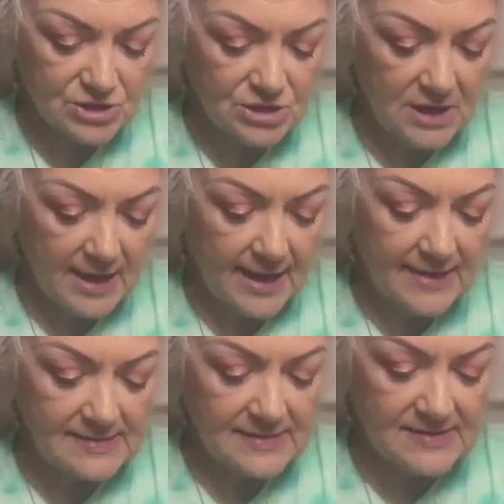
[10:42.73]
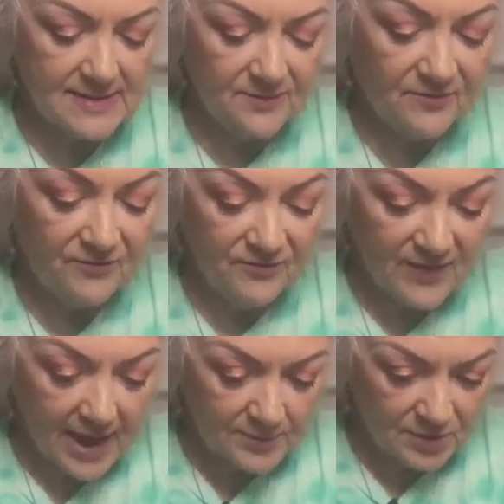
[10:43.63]
She has some
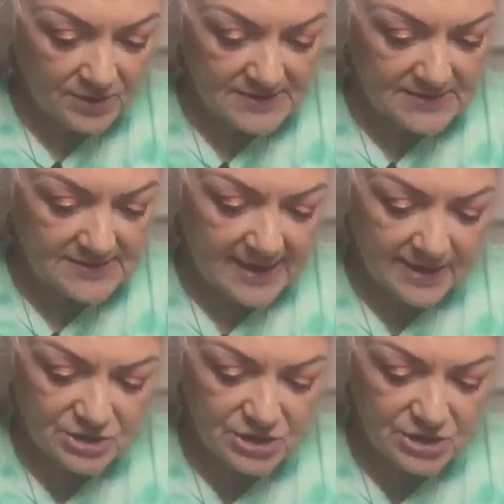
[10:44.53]
fabulous designs.